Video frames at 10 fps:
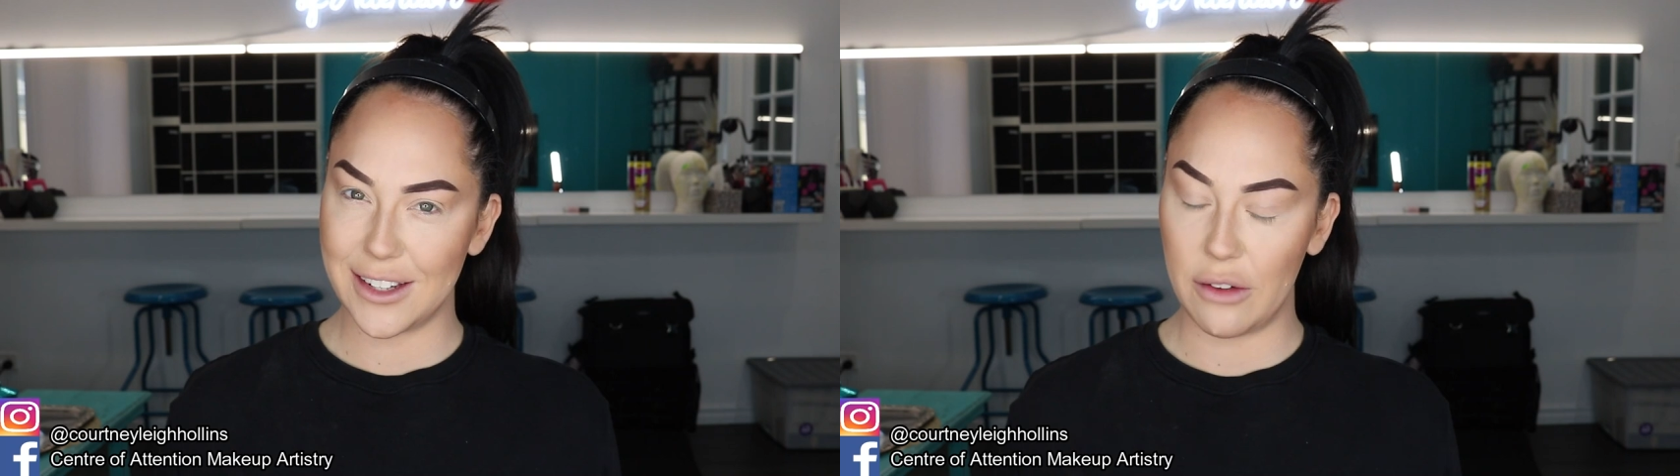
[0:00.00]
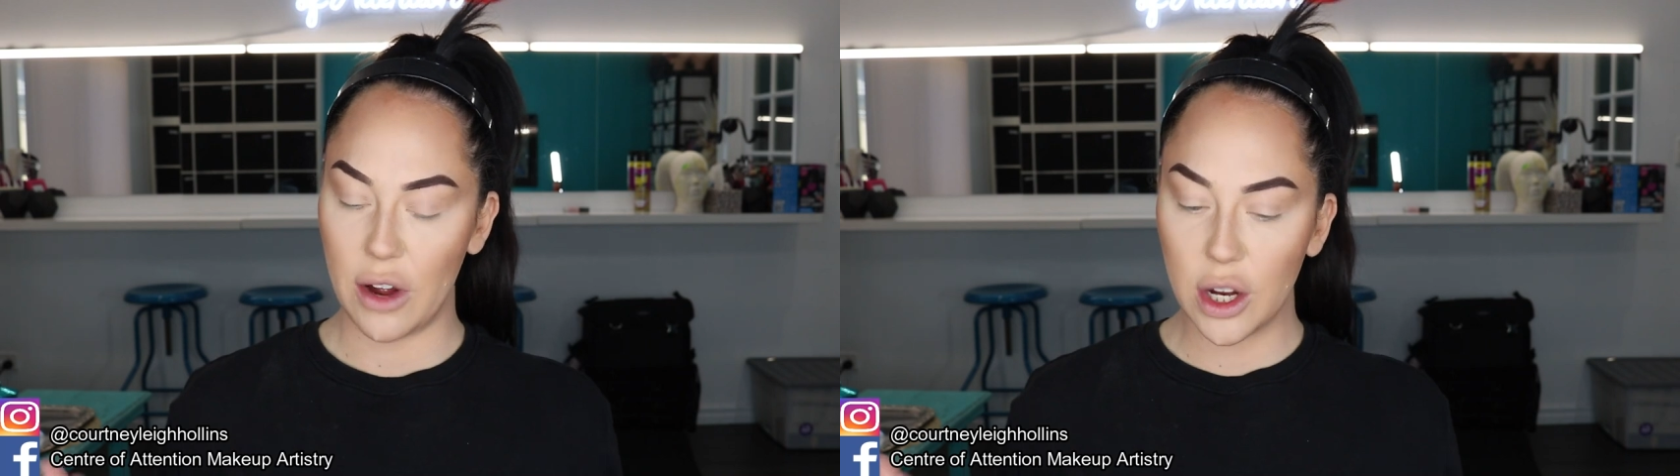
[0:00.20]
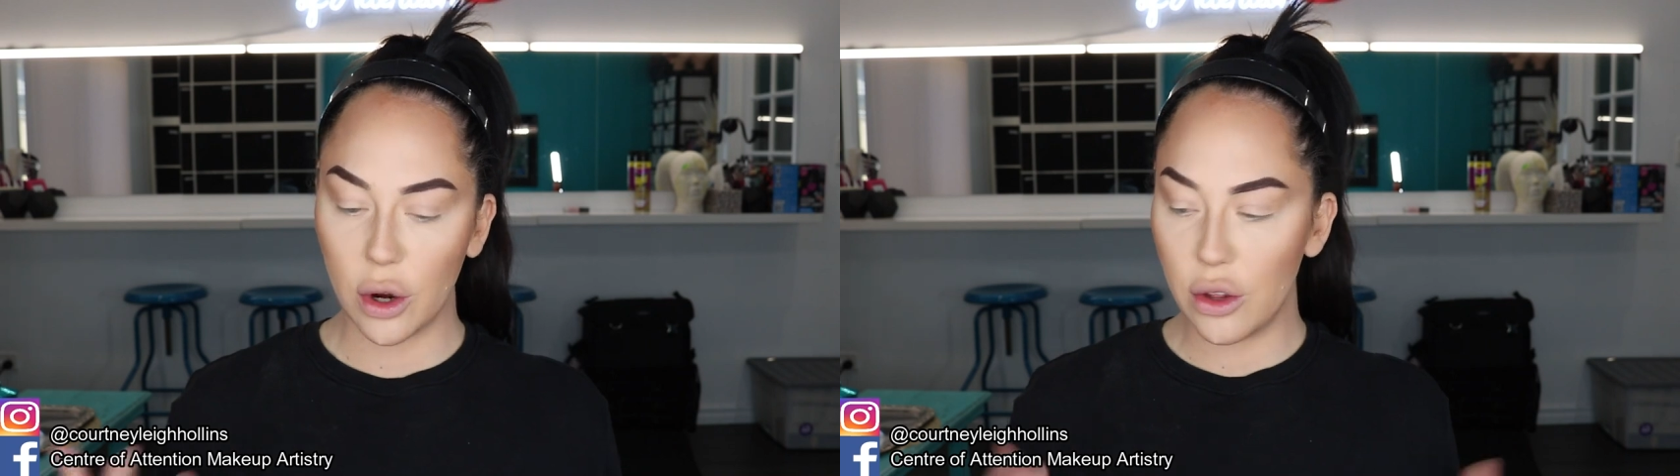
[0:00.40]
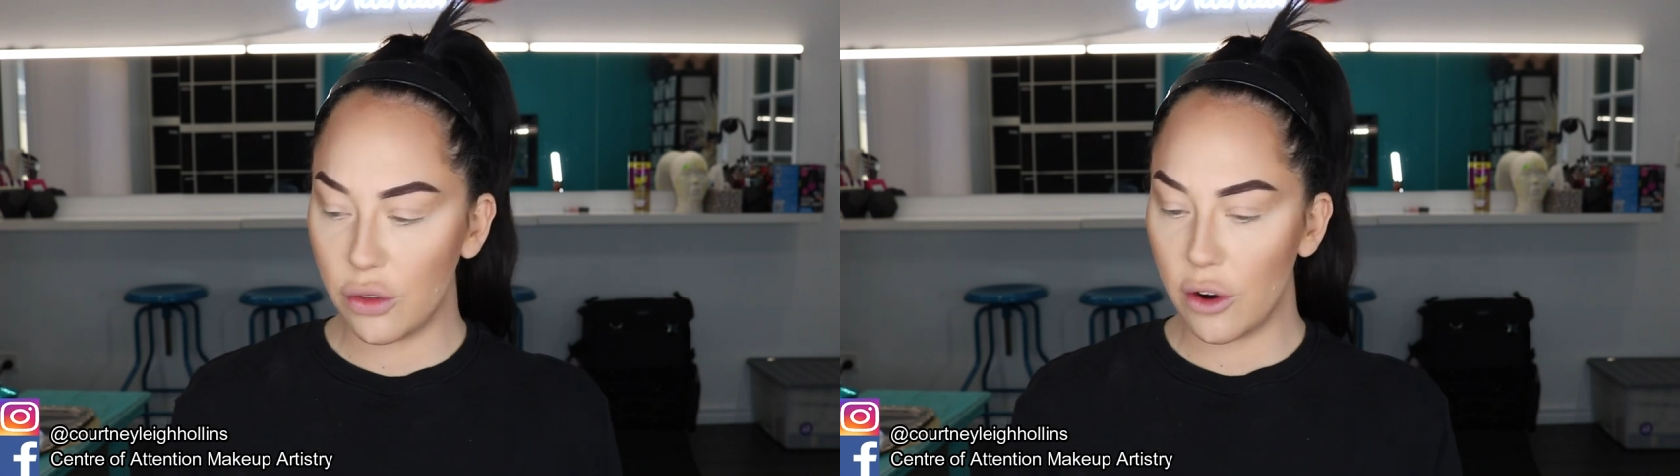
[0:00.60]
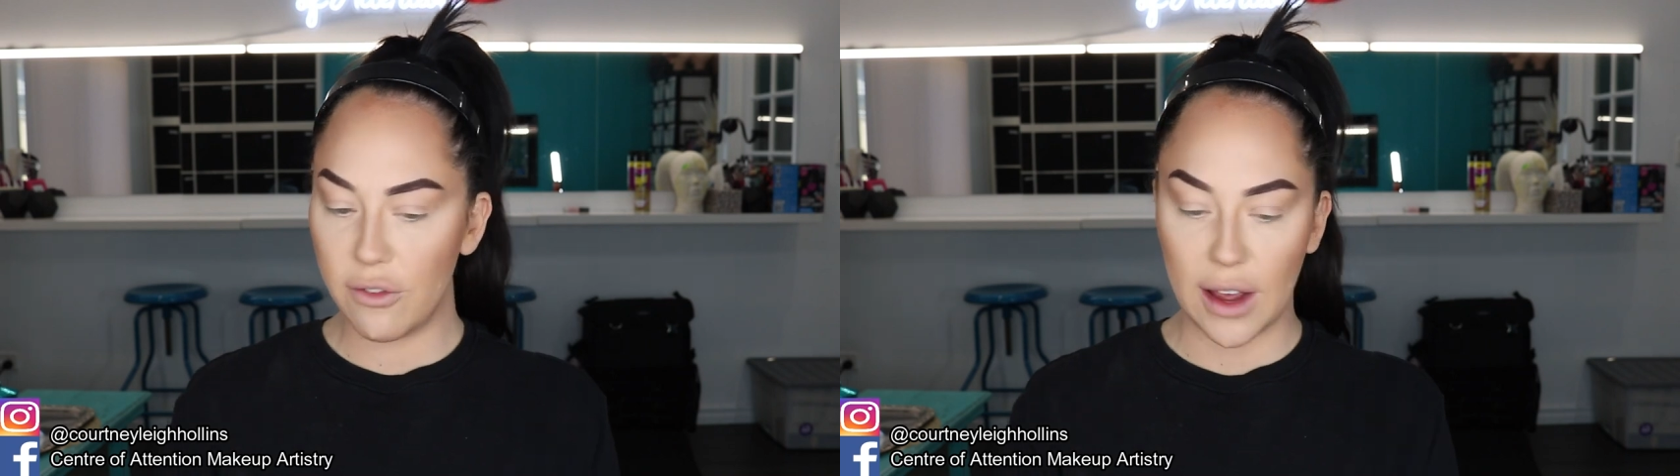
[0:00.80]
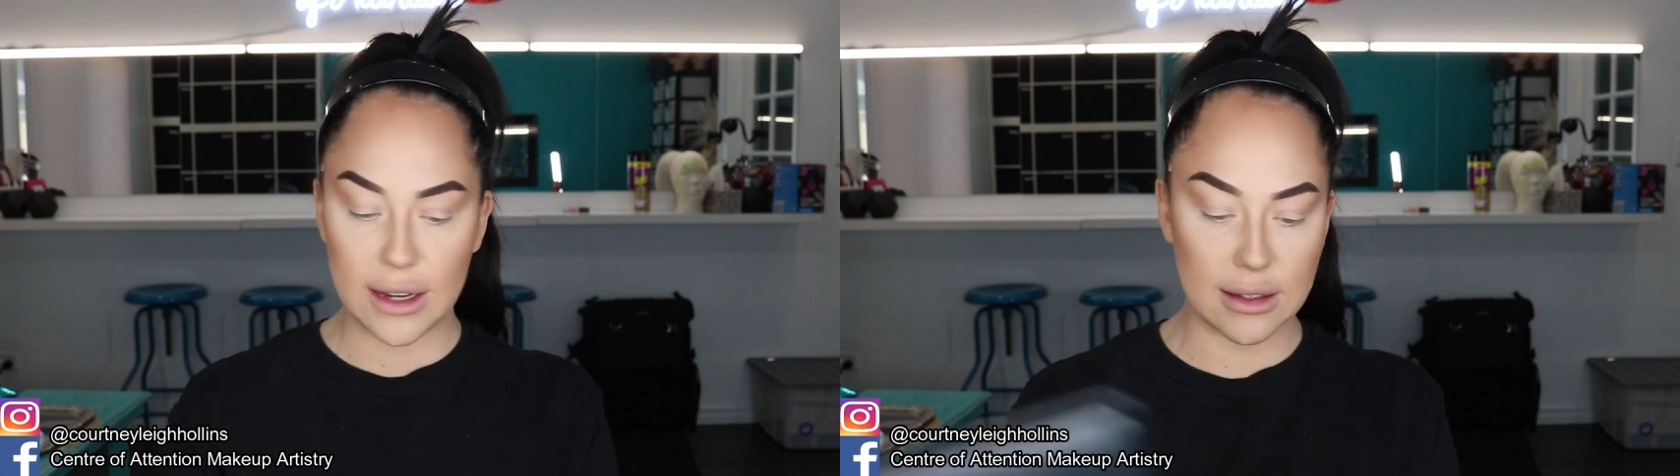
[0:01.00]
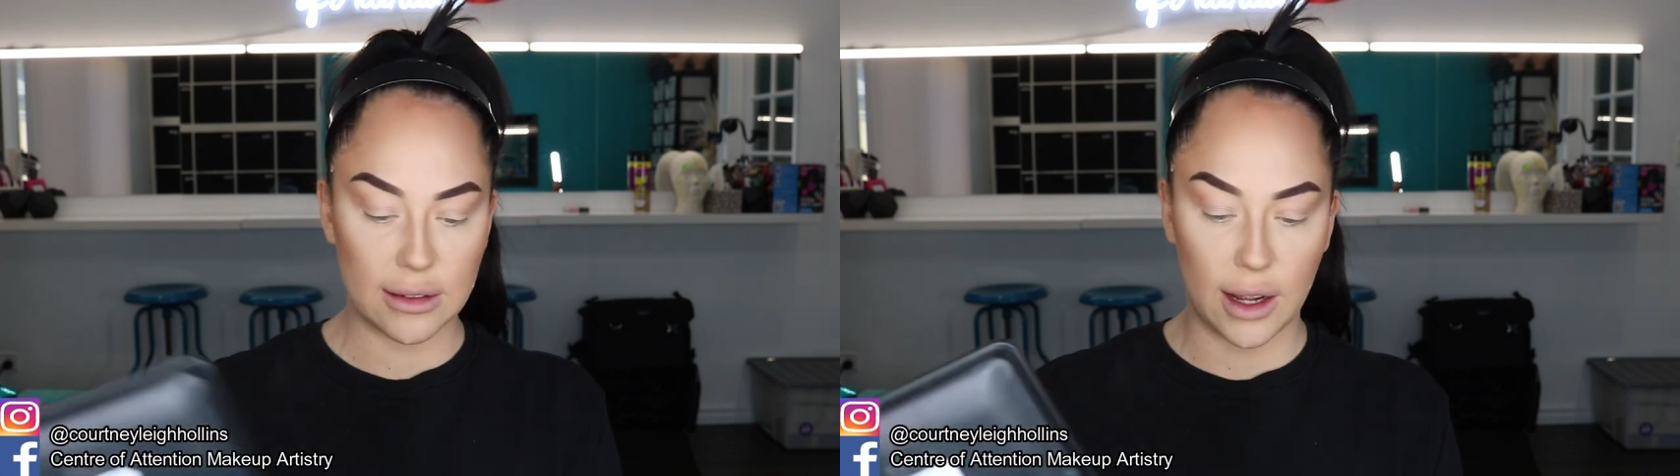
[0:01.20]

stuff. I go through phases